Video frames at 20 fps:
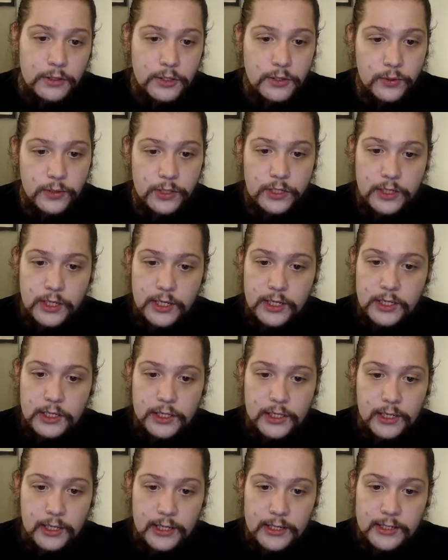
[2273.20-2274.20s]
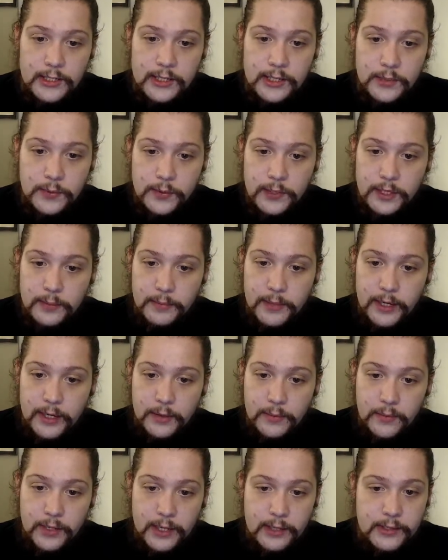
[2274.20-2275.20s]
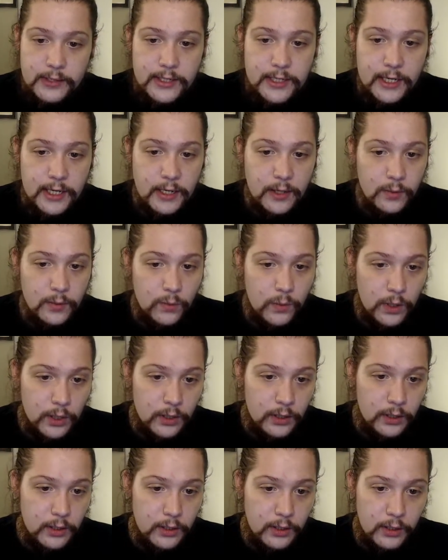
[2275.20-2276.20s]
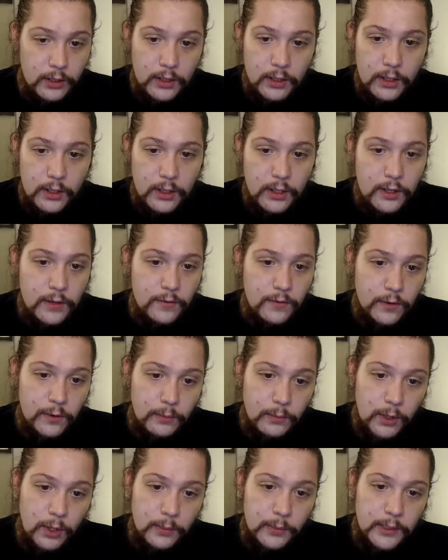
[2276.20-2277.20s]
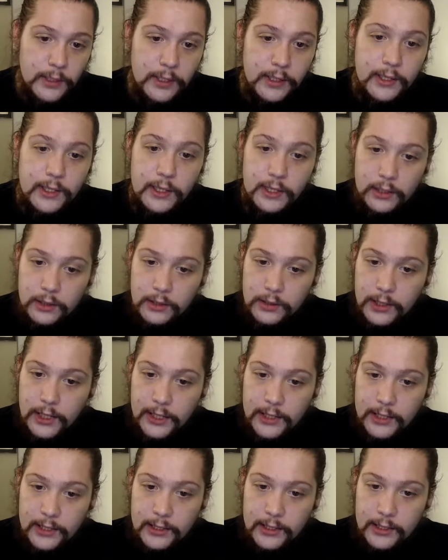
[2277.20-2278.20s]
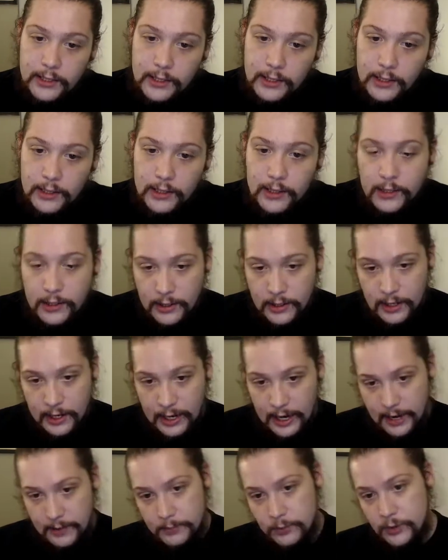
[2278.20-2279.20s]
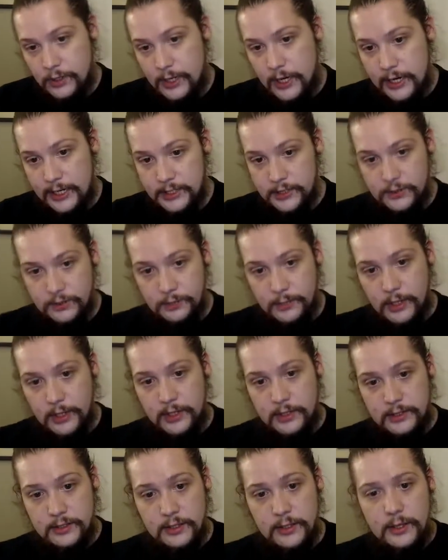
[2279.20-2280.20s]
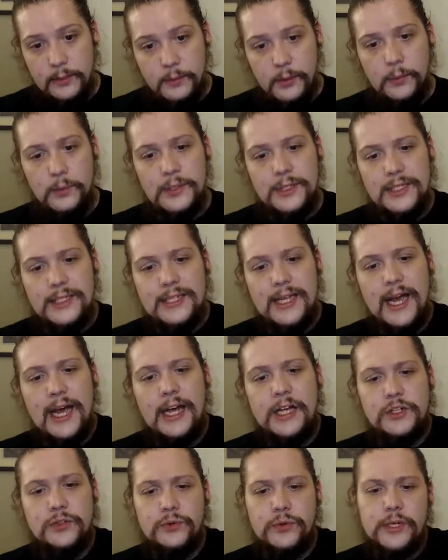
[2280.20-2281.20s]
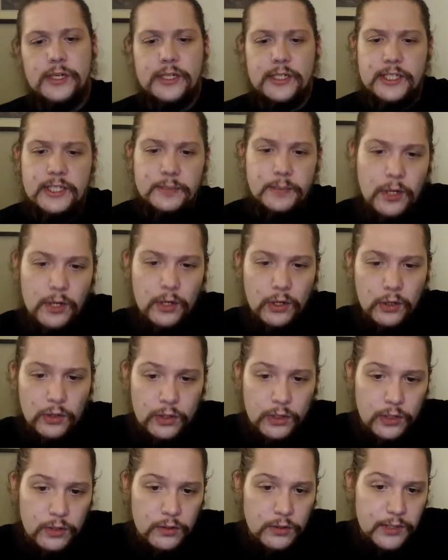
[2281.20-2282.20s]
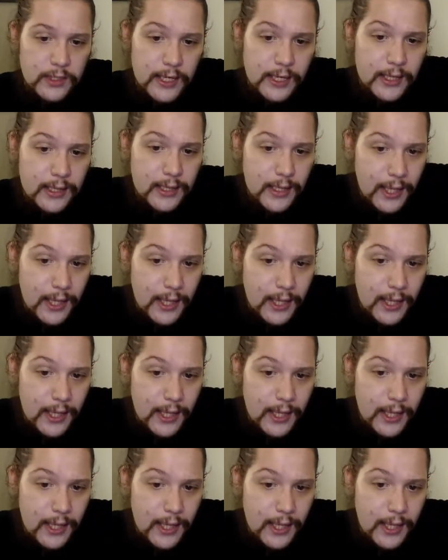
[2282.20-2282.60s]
to exchange glances with the men without saying a word. For a moment, he looked like an idiot. Abu Qais remarked, "But what does Haj Rita smuggle? You say